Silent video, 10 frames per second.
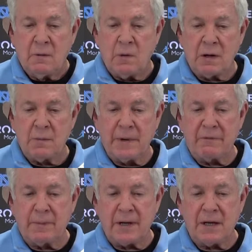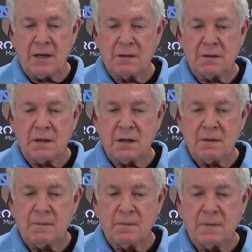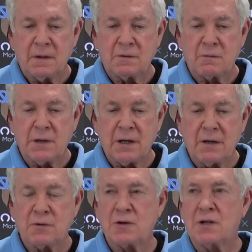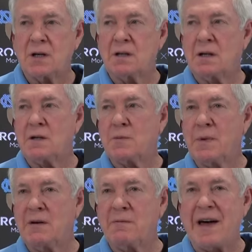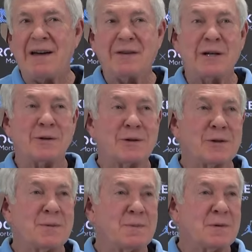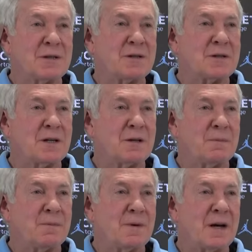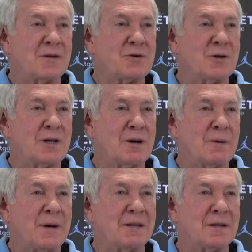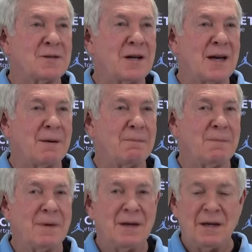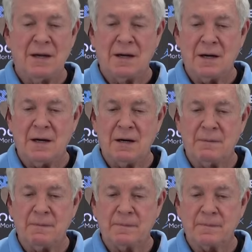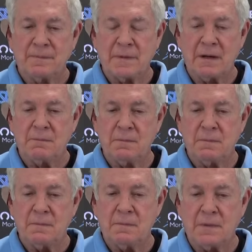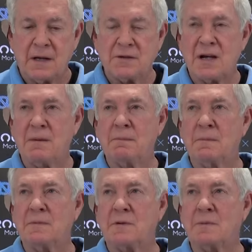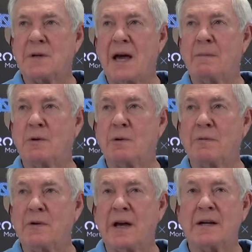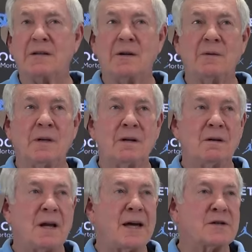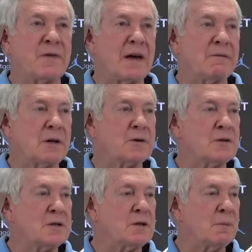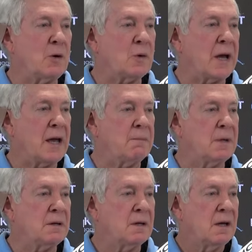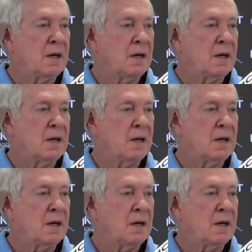Welcome, everybody. It's really interesting that it's been 5 years since I stood here about this time and had some time to reflect on the last 5 years since the bowl game, and